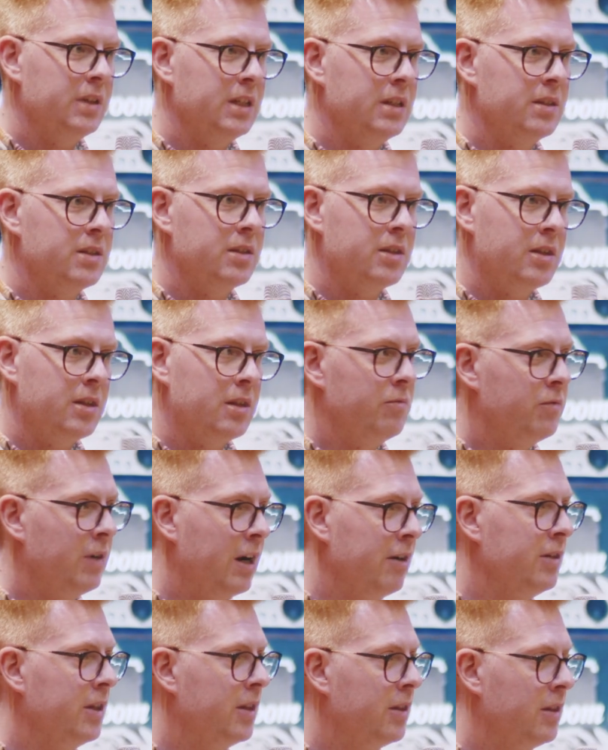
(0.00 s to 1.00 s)
of these
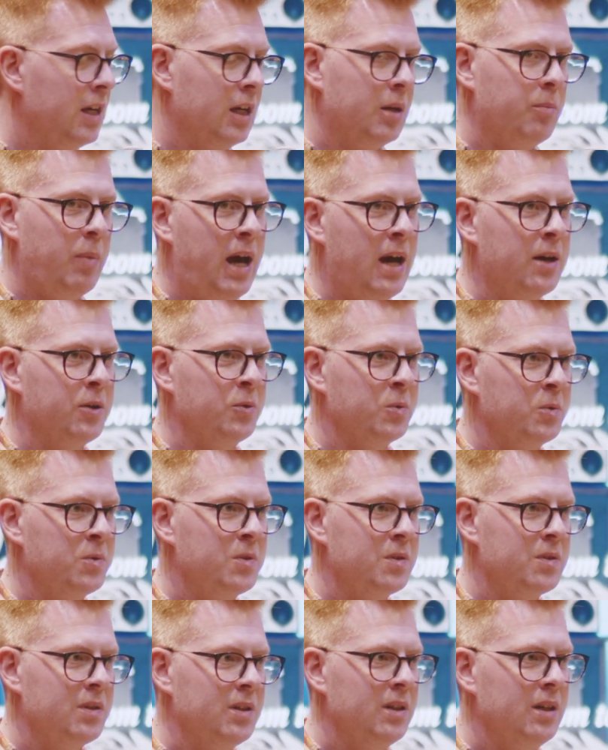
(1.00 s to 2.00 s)
very thick
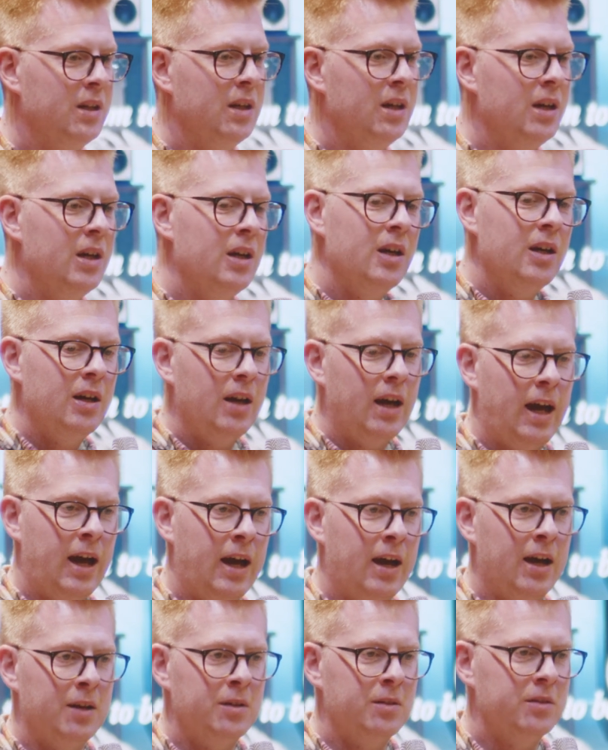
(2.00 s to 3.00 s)
panels.
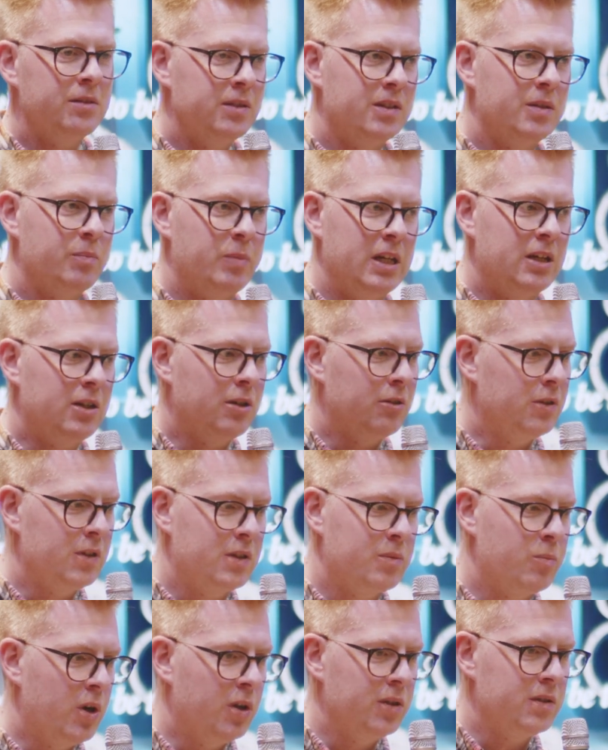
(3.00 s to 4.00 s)
And the speaker
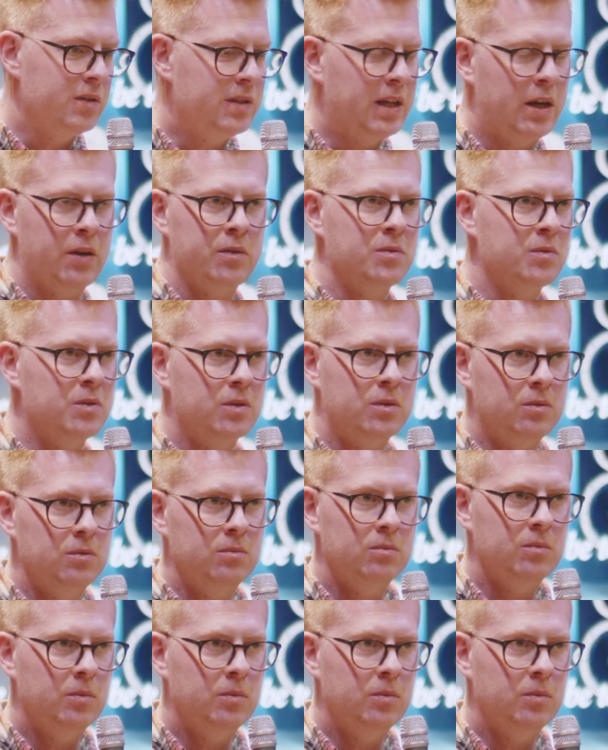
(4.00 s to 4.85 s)
response sounds